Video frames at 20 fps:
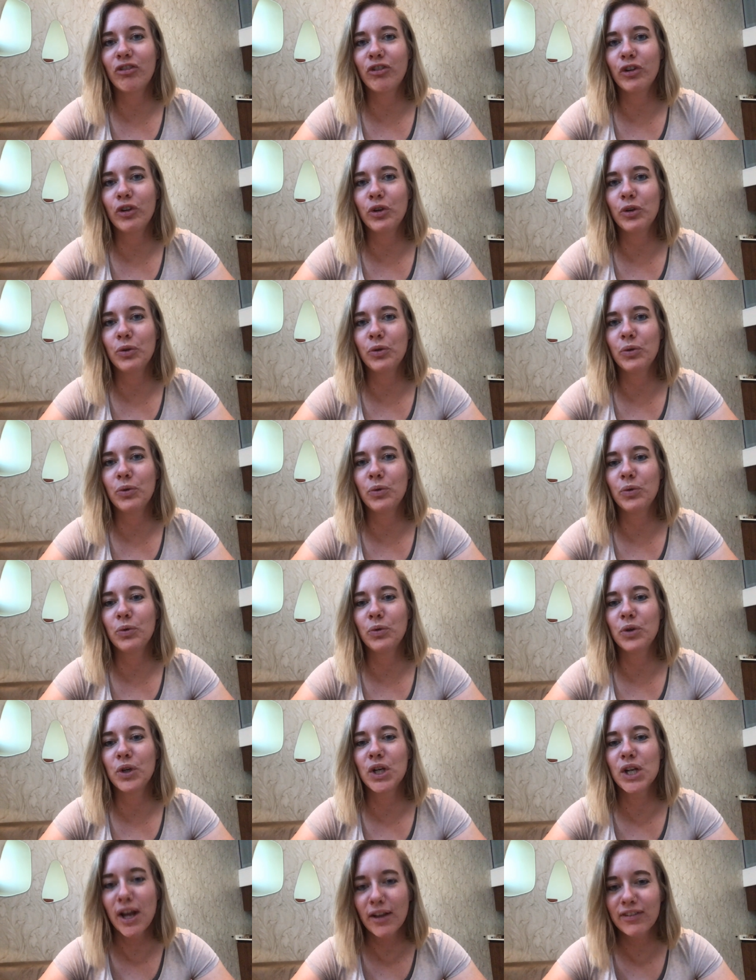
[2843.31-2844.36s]
to
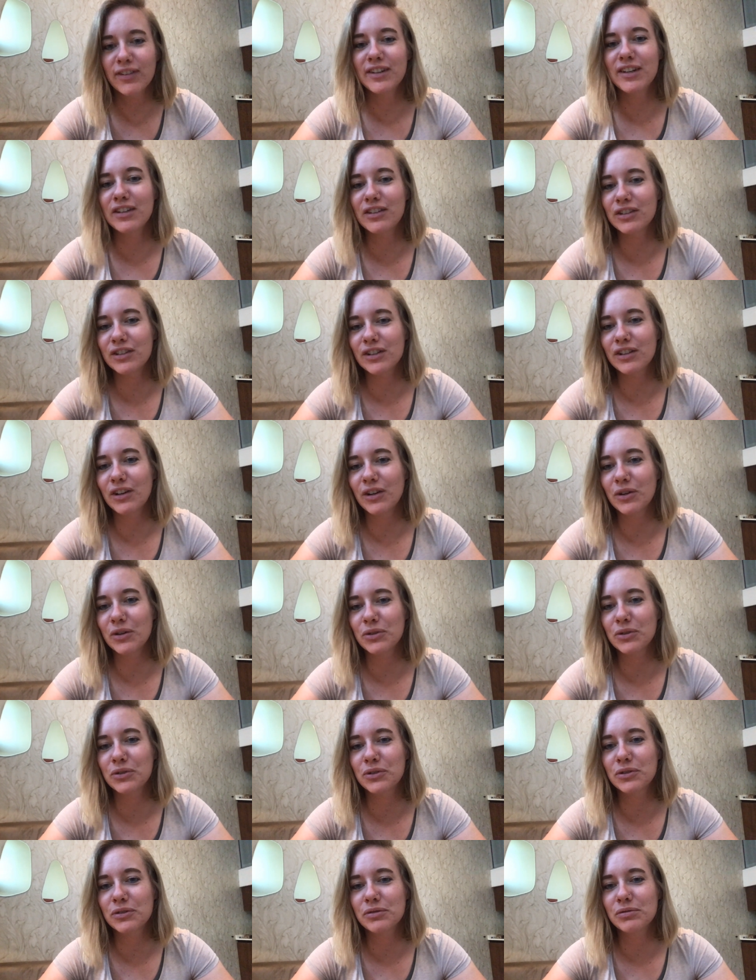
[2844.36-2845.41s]
not
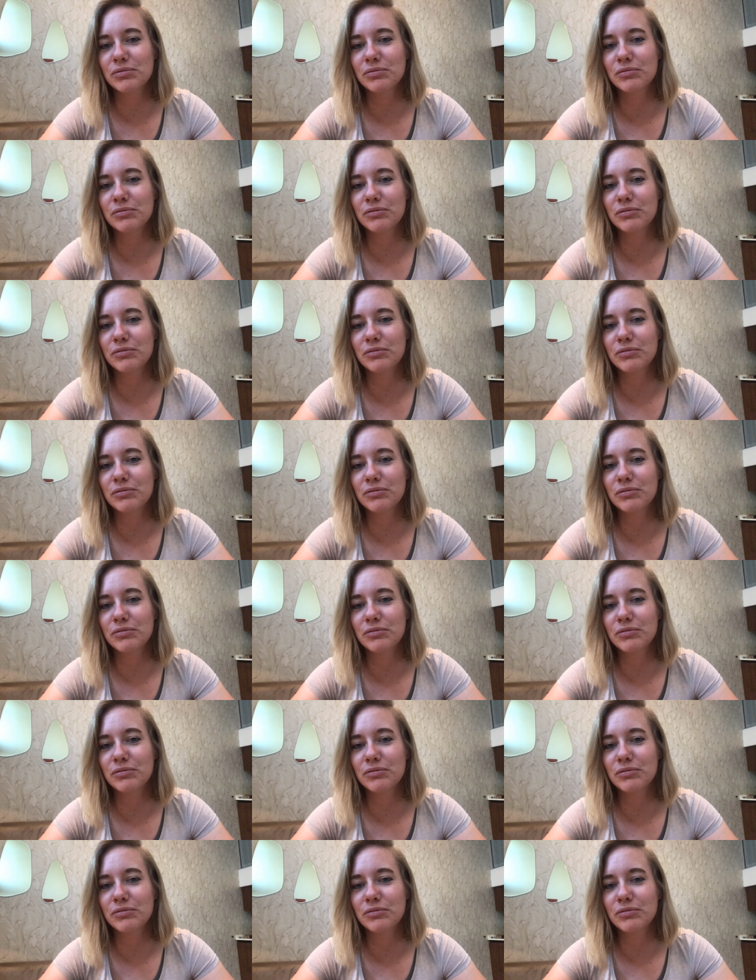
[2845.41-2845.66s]
disclose